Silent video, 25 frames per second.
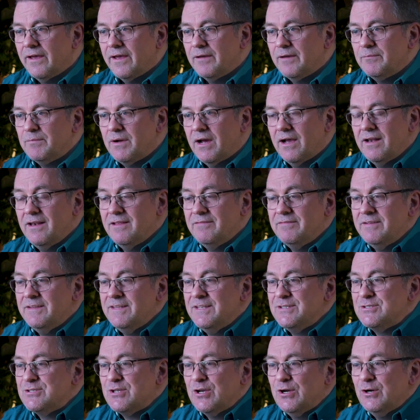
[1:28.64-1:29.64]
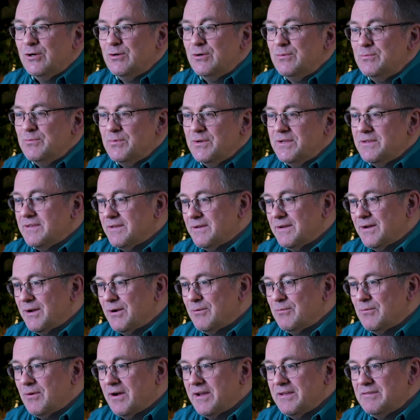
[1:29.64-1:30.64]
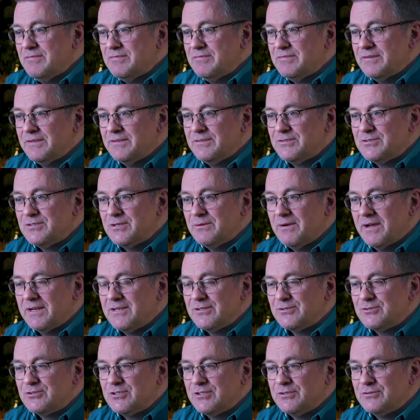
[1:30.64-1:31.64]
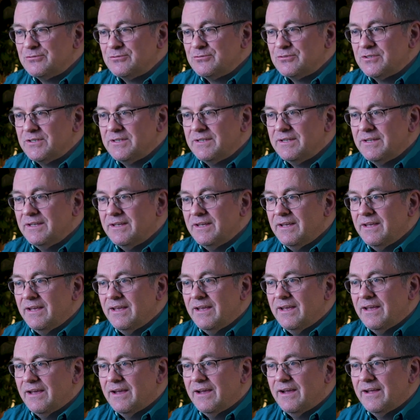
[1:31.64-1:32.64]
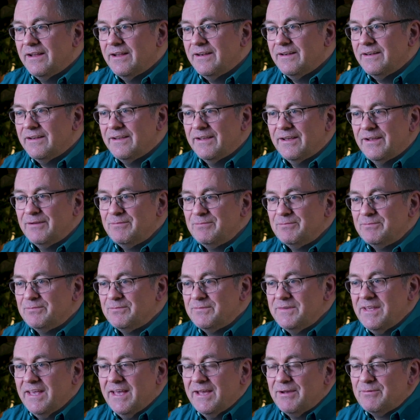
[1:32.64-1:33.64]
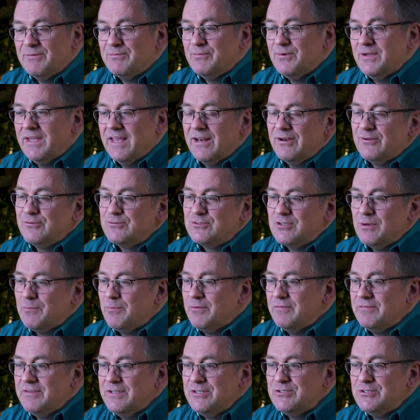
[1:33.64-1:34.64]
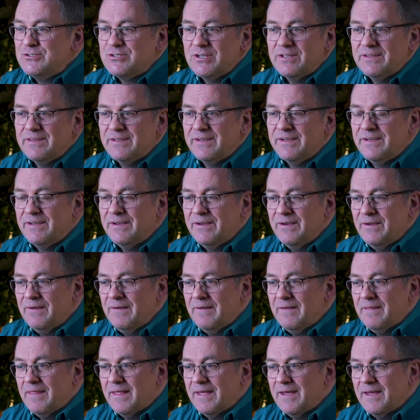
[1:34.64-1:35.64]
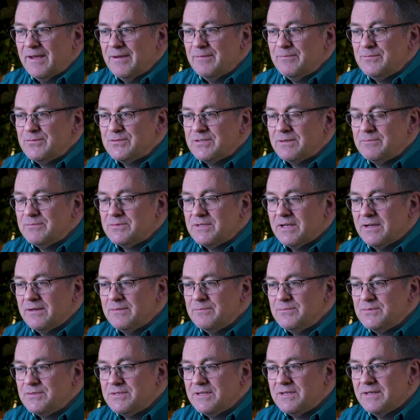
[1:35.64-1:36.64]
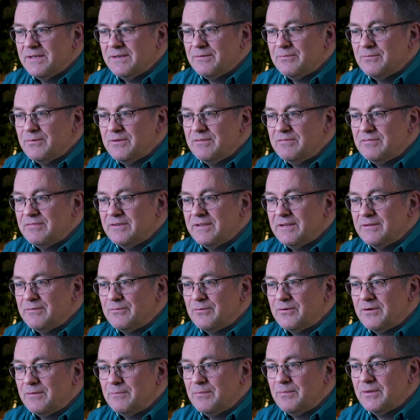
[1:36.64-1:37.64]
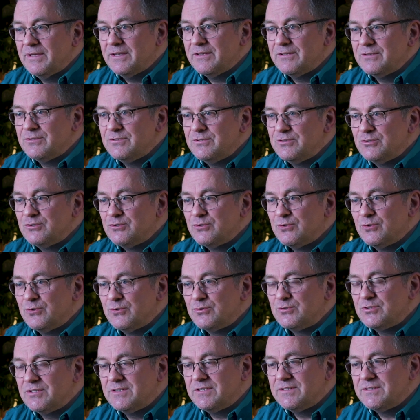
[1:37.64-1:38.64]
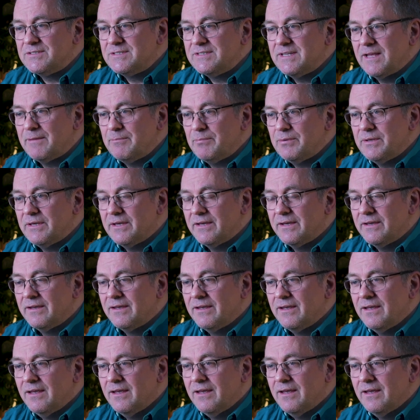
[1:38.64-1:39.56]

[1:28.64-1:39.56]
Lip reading: I live in this home with a wife and 2 adult children, and yeah, we get on top of each other. Sometimes we feel we're a bit short and snappier,